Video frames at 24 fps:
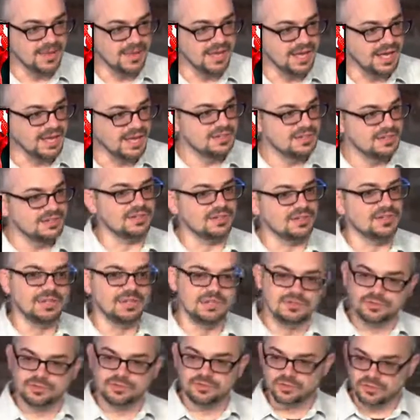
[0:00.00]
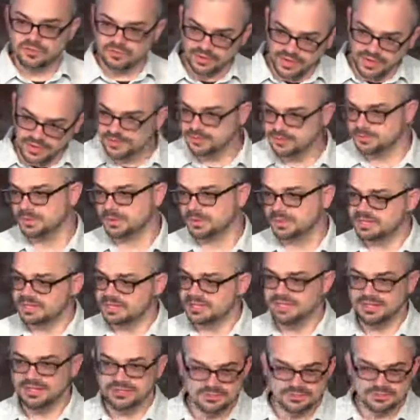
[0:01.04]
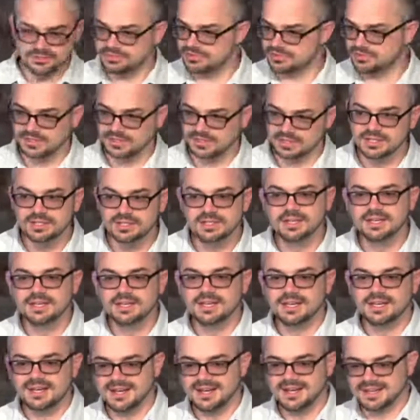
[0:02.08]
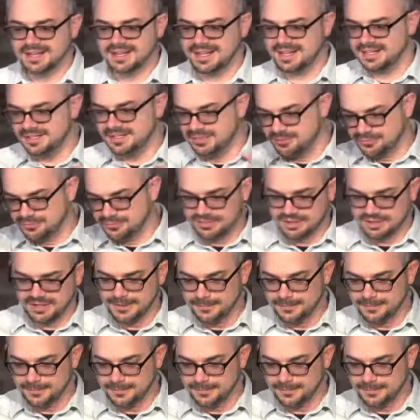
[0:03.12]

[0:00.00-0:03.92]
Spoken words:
They had this incredibly interesting kind of